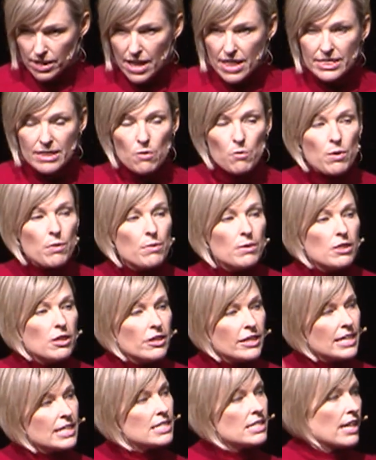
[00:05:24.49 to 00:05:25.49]
that we would look
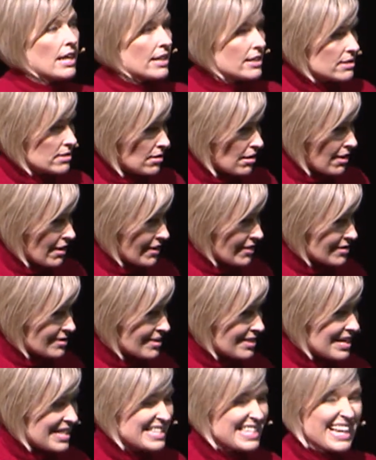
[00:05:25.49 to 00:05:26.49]
at TED Talks
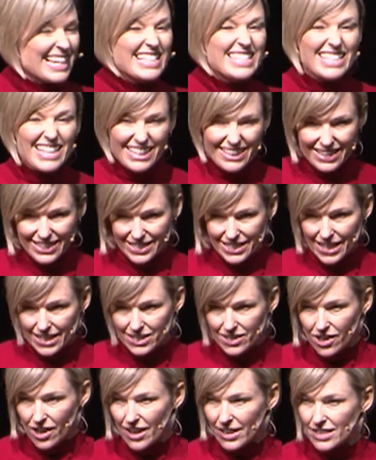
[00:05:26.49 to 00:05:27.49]
and dissect the TED
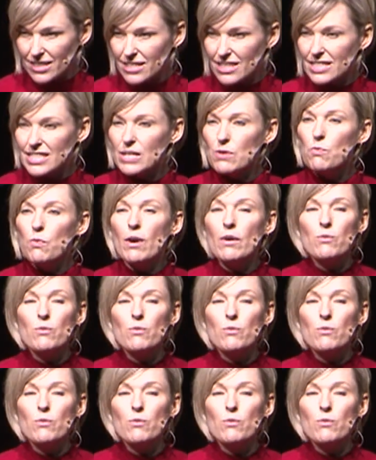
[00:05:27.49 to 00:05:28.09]
Talks to see what